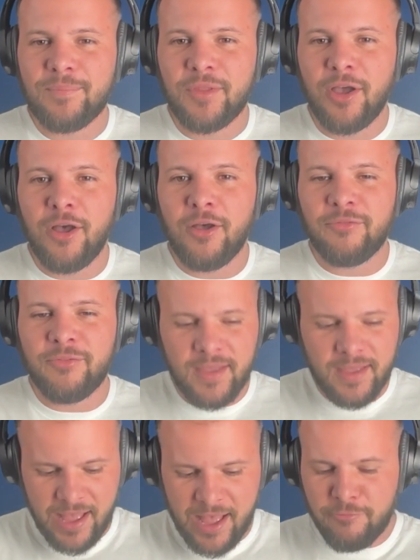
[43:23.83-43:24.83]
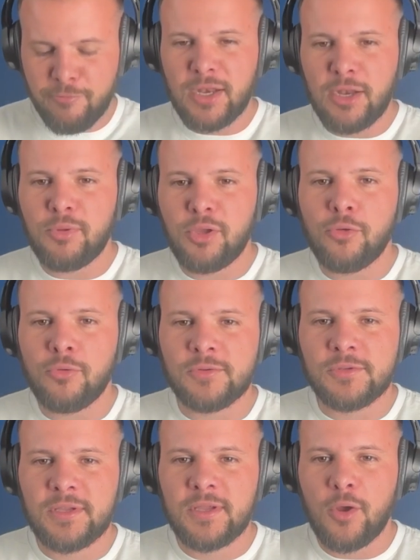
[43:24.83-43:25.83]
of I've been
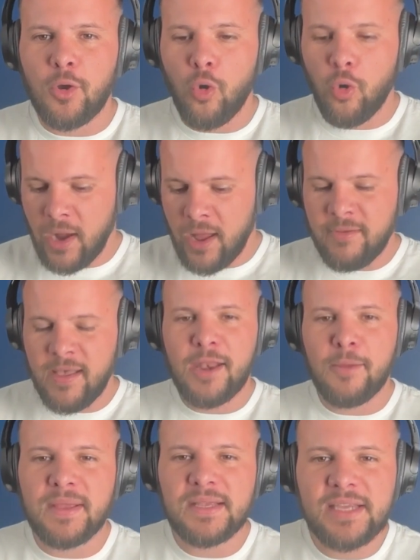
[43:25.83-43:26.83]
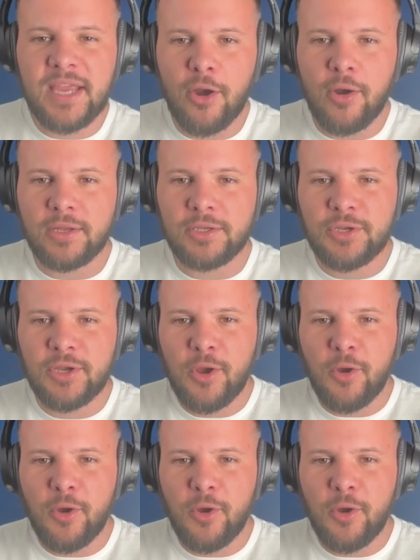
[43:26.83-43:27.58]
abused or I've had a miscarriage,